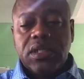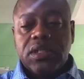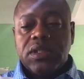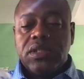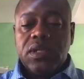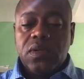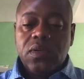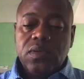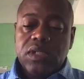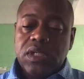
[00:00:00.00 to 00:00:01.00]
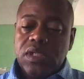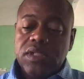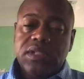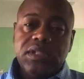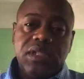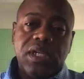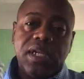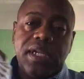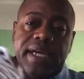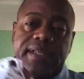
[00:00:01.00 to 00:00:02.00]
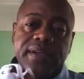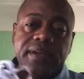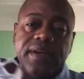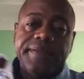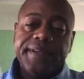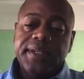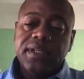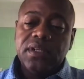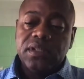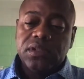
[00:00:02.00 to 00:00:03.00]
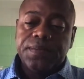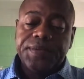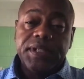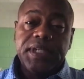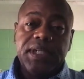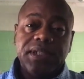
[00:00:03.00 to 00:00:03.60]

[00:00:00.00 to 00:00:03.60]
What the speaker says: and so the leather of it looks pretty